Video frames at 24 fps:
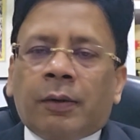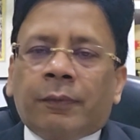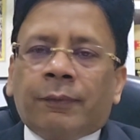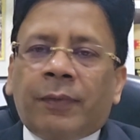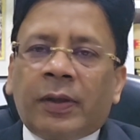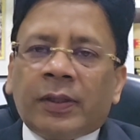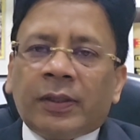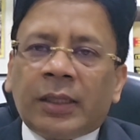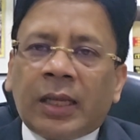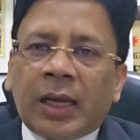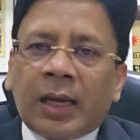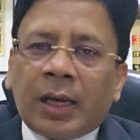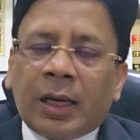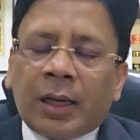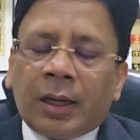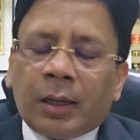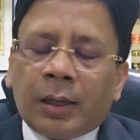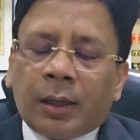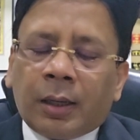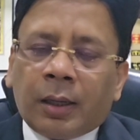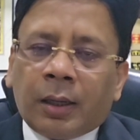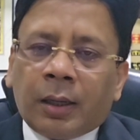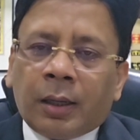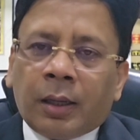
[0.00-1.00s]
When the
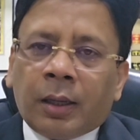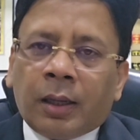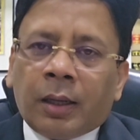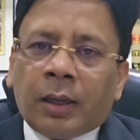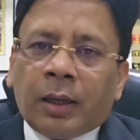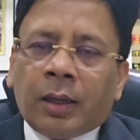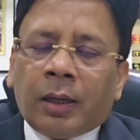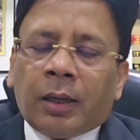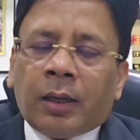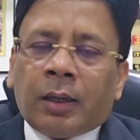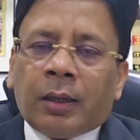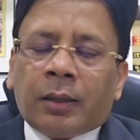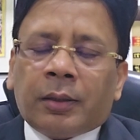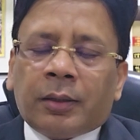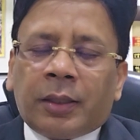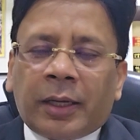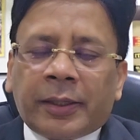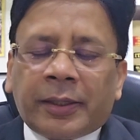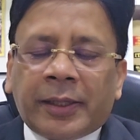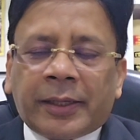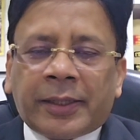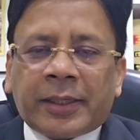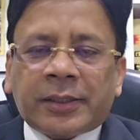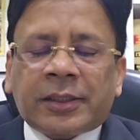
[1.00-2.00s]

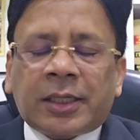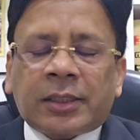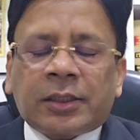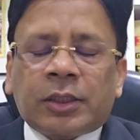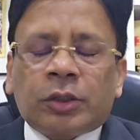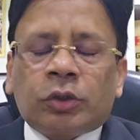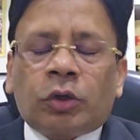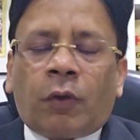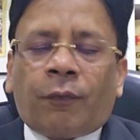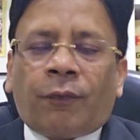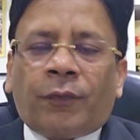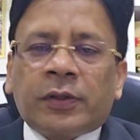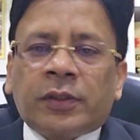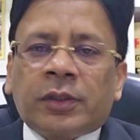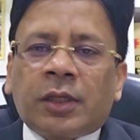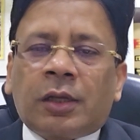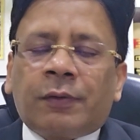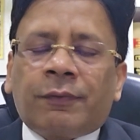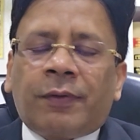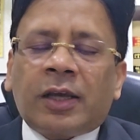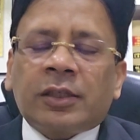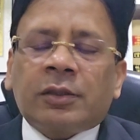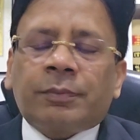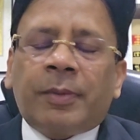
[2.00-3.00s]
learned assessing
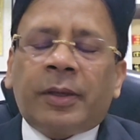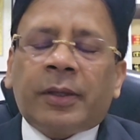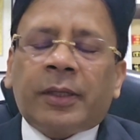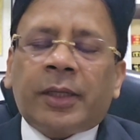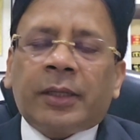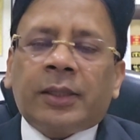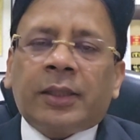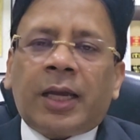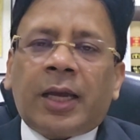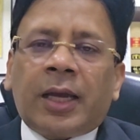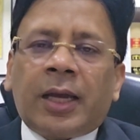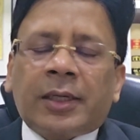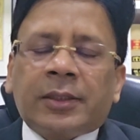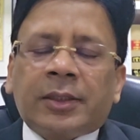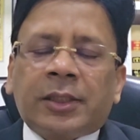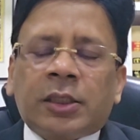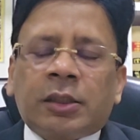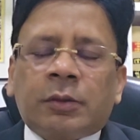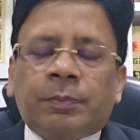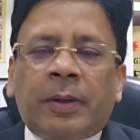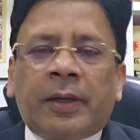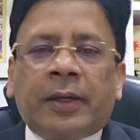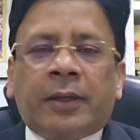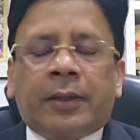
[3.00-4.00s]
officer was making the
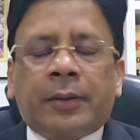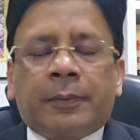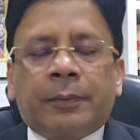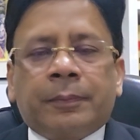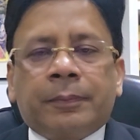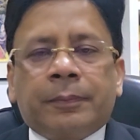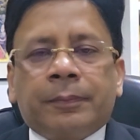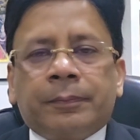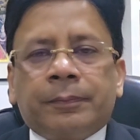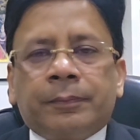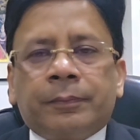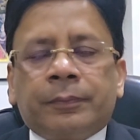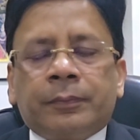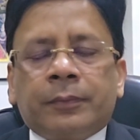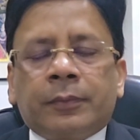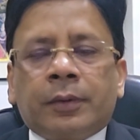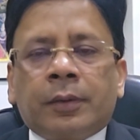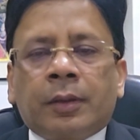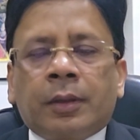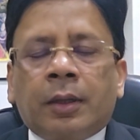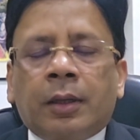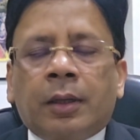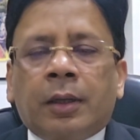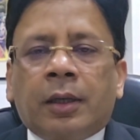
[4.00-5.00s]
assessment,
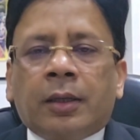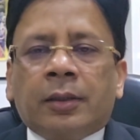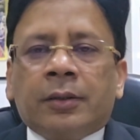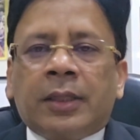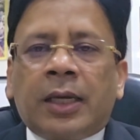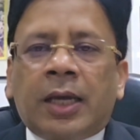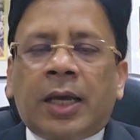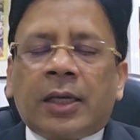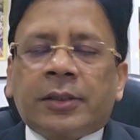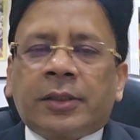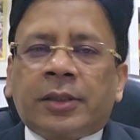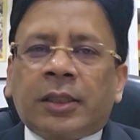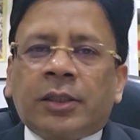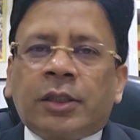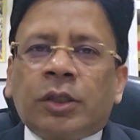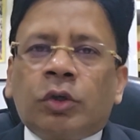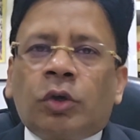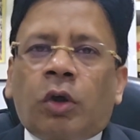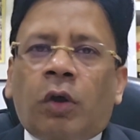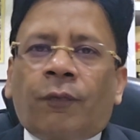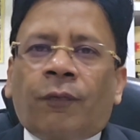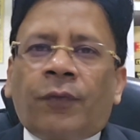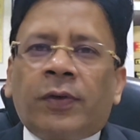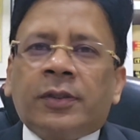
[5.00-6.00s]
the
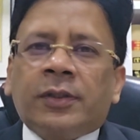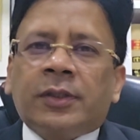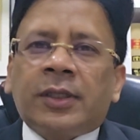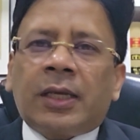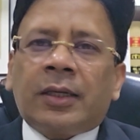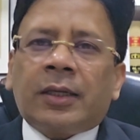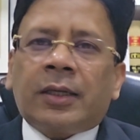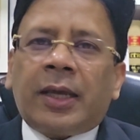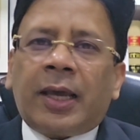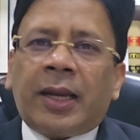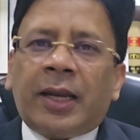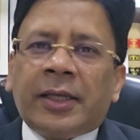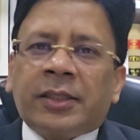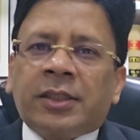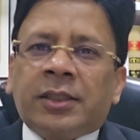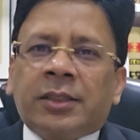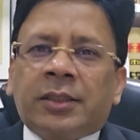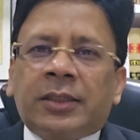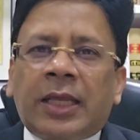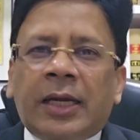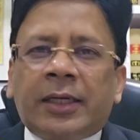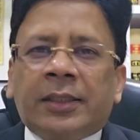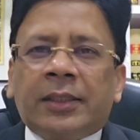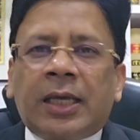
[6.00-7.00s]
assessing officer
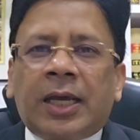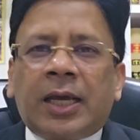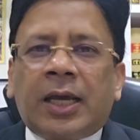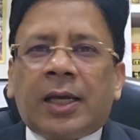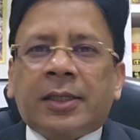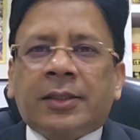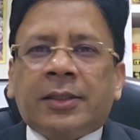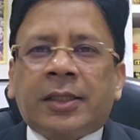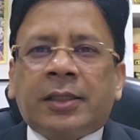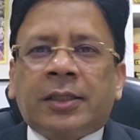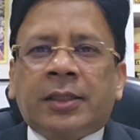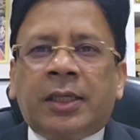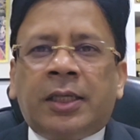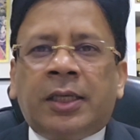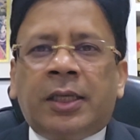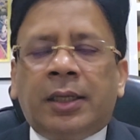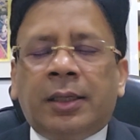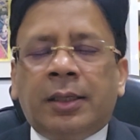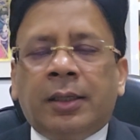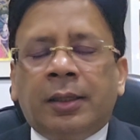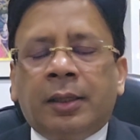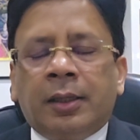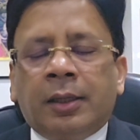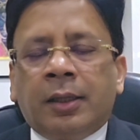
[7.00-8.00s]
alleged that the
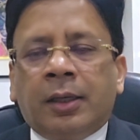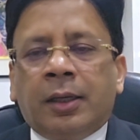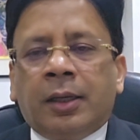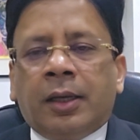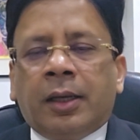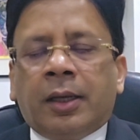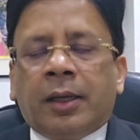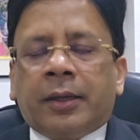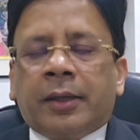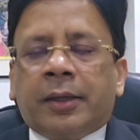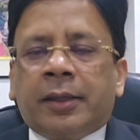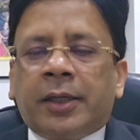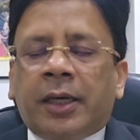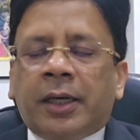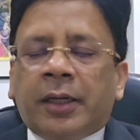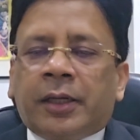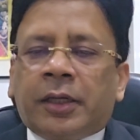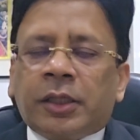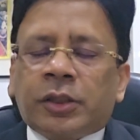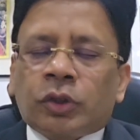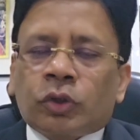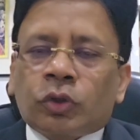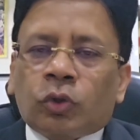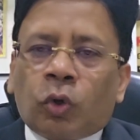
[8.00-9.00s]
assessee didn't
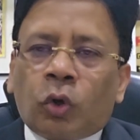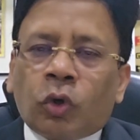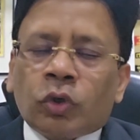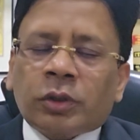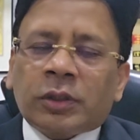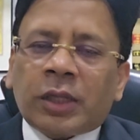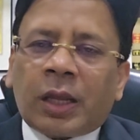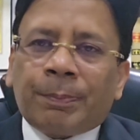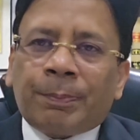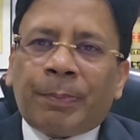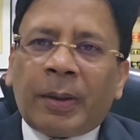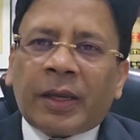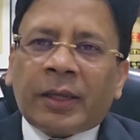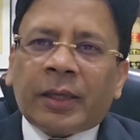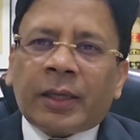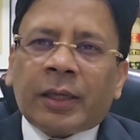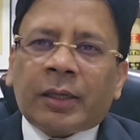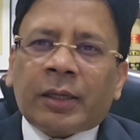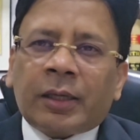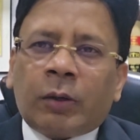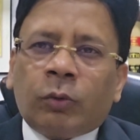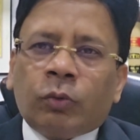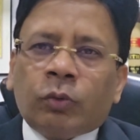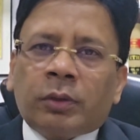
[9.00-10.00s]
disclose the bank
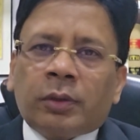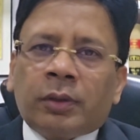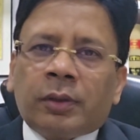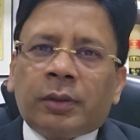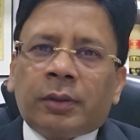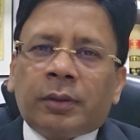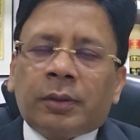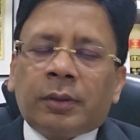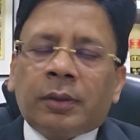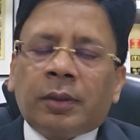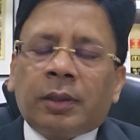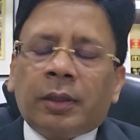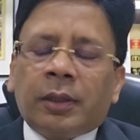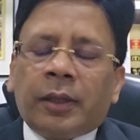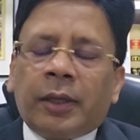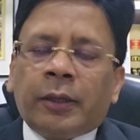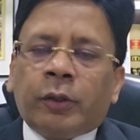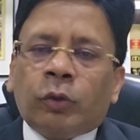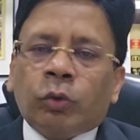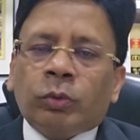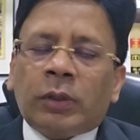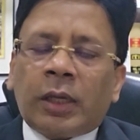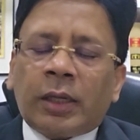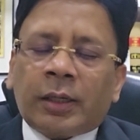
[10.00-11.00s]
account
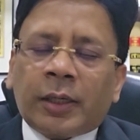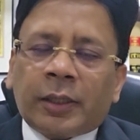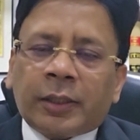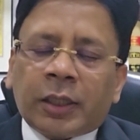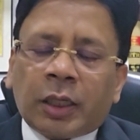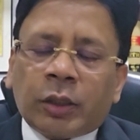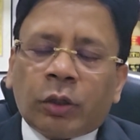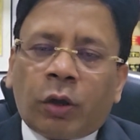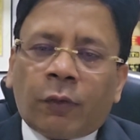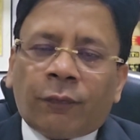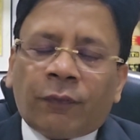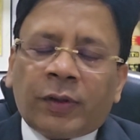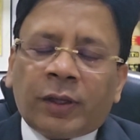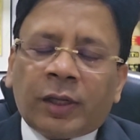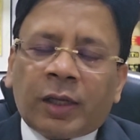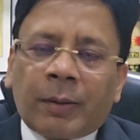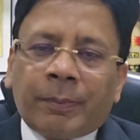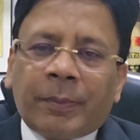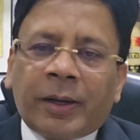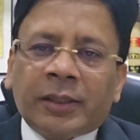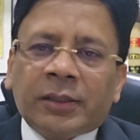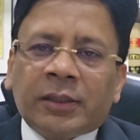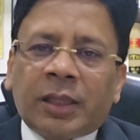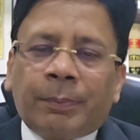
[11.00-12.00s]
into the return of
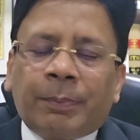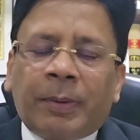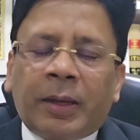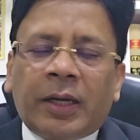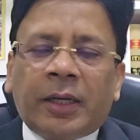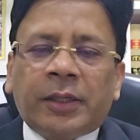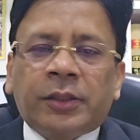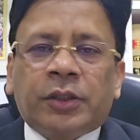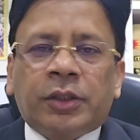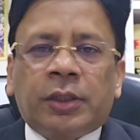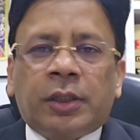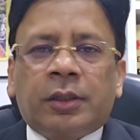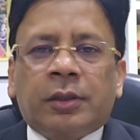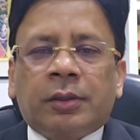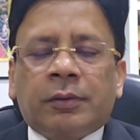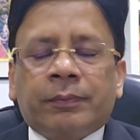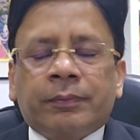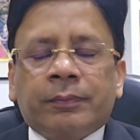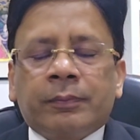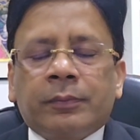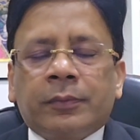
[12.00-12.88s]
income and the balance sheet.